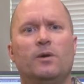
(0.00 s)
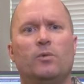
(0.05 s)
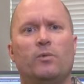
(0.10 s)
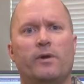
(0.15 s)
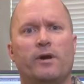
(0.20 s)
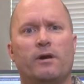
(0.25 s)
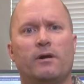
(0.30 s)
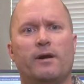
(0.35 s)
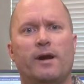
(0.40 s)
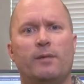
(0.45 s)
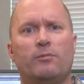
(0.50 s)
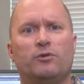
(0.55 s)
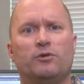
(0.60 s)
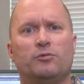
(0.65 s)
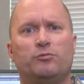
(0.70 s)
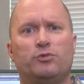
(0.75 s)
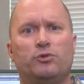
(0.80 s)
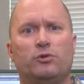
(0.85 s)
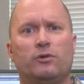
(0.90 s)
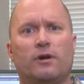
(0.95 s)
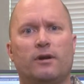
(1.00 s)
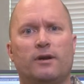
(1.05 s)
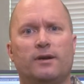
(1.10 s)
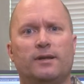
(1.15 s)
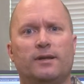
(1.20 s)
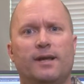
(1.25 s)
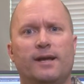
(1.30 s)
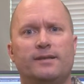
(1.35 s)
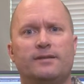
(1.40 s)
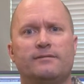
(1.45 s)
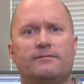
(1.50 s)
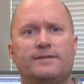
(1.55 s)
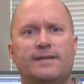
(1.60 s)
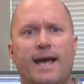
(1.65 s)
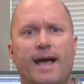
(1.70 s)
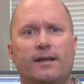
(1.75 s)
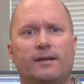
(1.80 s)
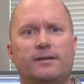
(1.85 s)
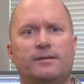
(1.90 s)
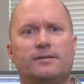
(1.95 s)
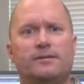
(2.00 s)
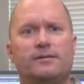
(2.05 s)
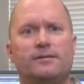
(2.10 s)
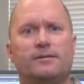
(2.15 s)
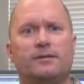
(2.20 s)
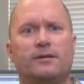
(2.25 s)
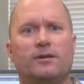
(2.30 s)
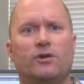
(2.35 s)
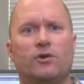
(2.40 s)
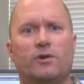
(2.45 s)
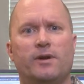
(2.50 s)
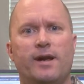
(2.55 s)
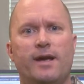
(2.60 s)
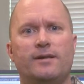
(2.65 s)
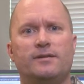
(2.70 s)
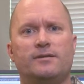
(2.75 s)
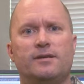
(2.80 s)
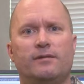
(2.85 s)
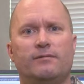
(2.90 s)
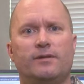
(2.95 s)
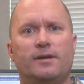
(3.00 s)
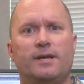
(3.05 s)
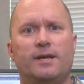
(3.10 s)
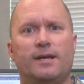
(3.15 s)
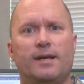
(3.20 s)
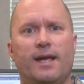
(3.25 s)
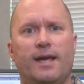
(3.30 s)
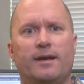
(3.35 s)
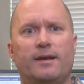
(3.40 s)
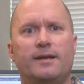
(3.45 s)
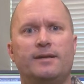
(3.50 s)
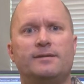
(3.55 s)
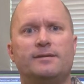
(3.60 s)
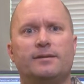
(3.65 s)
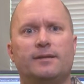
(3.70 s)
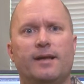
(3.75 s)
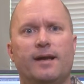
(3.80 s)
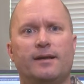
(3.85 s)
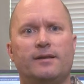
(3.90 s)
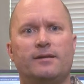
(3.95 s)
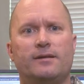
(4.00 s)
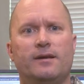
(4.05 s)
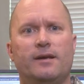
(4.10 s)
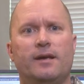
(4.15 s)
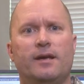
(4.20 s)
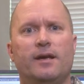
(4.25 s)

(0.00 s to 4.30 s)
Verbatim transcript: we are able to pool our collective talents, creativity, and intellect,